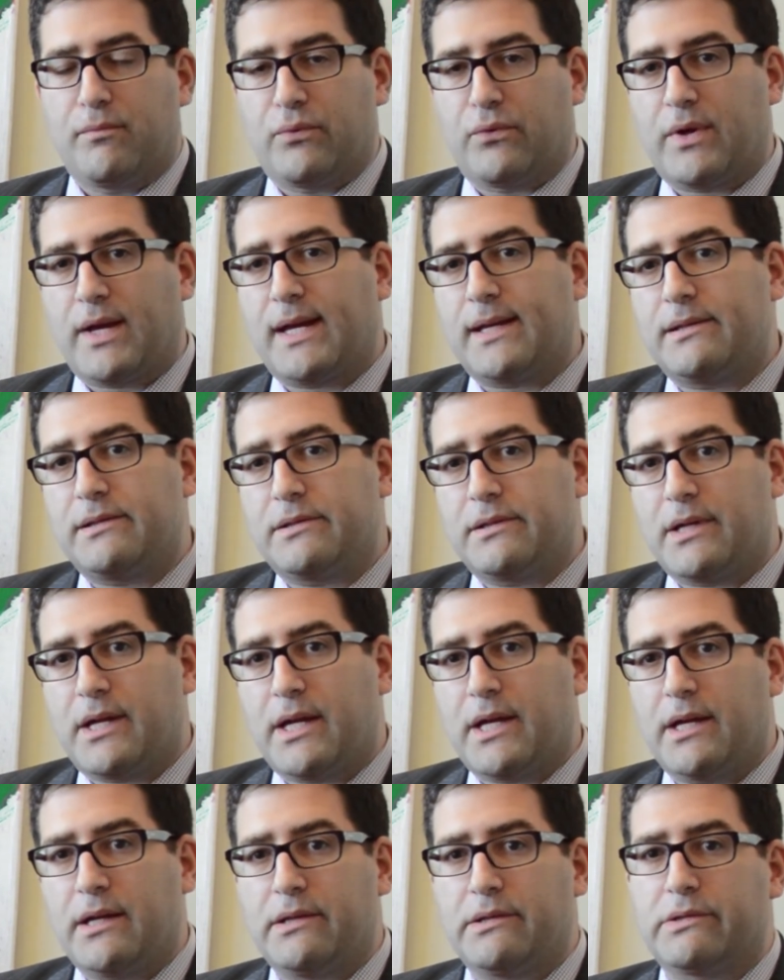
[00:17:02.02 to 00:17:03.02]

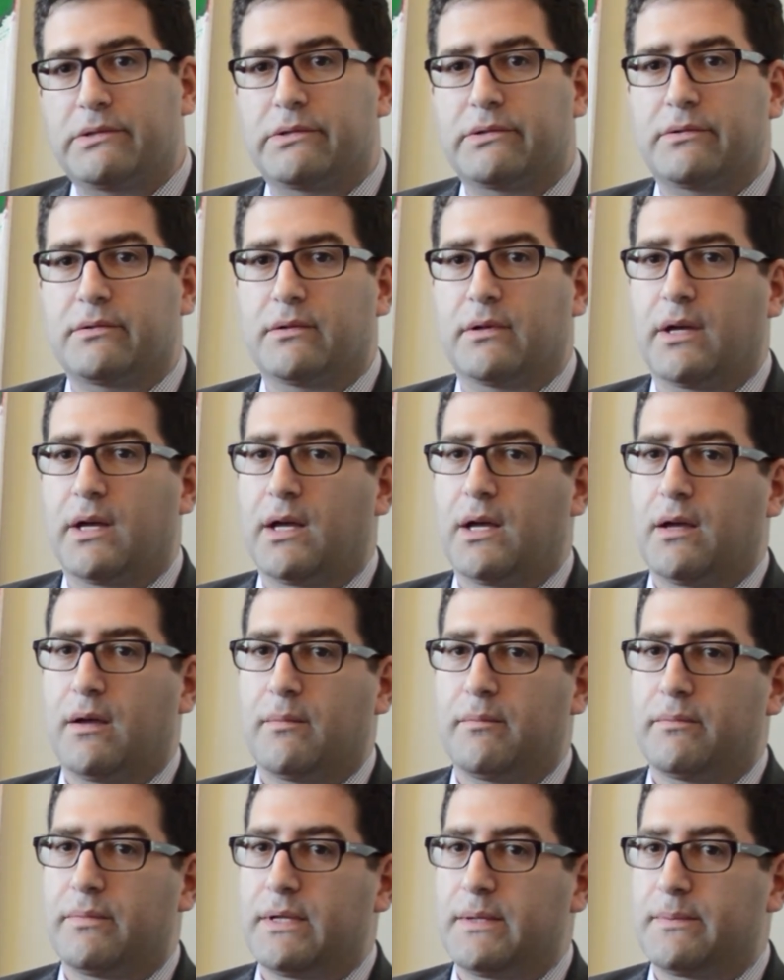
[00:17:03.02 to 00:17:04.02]
Brandeis.
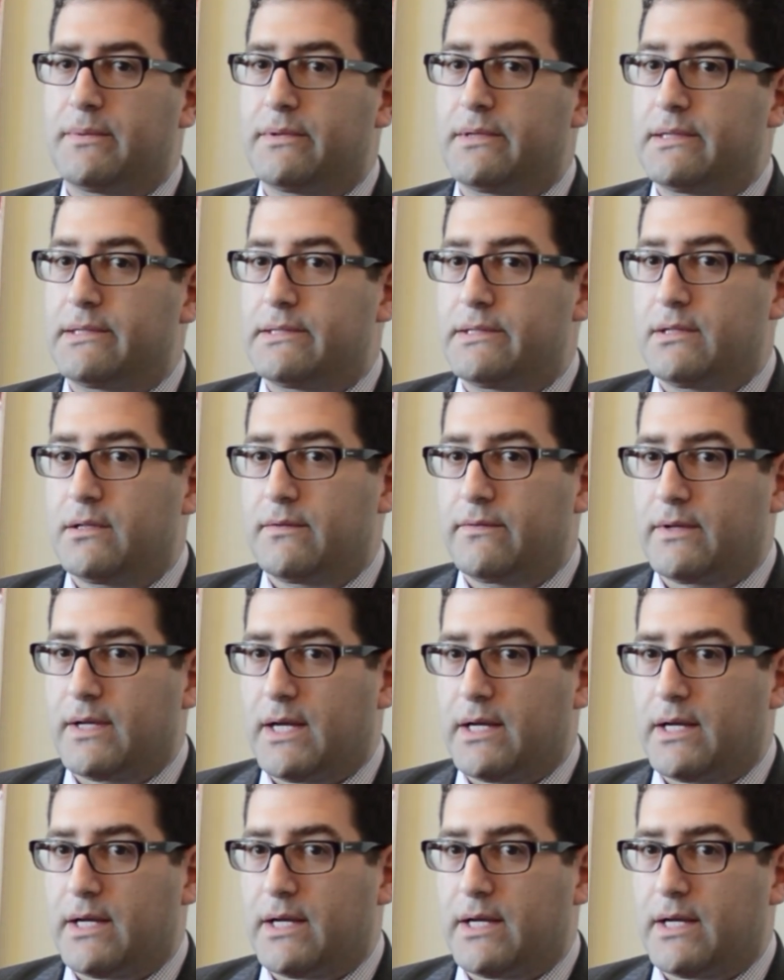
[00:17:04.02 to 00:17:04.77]
People this year have